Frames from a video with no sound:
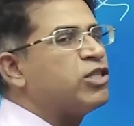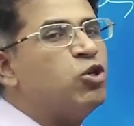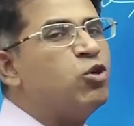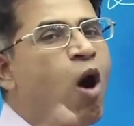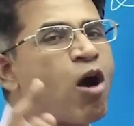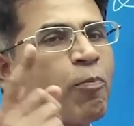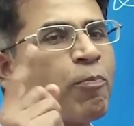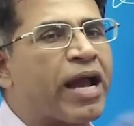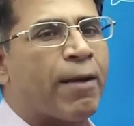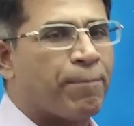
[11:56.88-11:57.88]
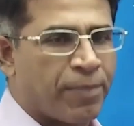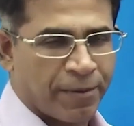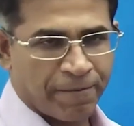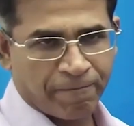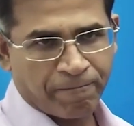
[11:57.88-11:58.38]
you want to pick up,
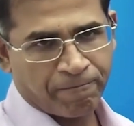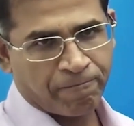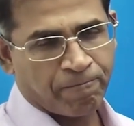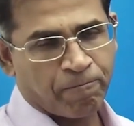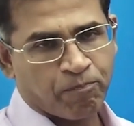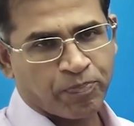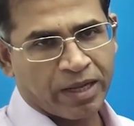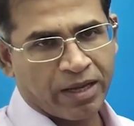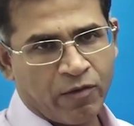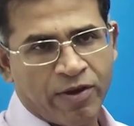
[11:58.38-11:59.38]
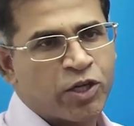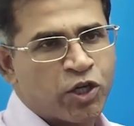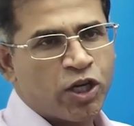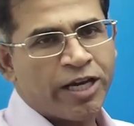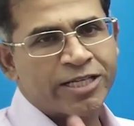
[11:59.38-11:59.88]

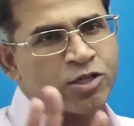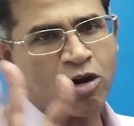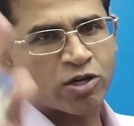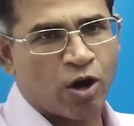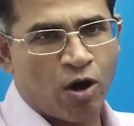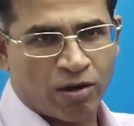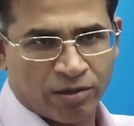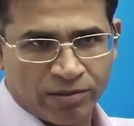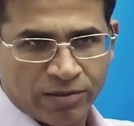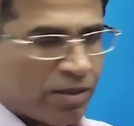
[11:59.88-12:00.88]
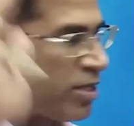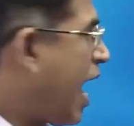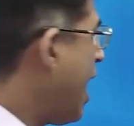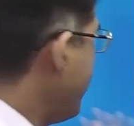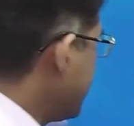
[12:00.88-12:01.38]
which is not wrong. So
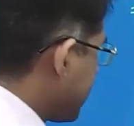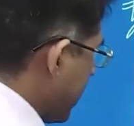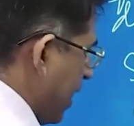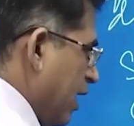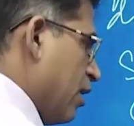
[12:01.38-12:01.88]
I will say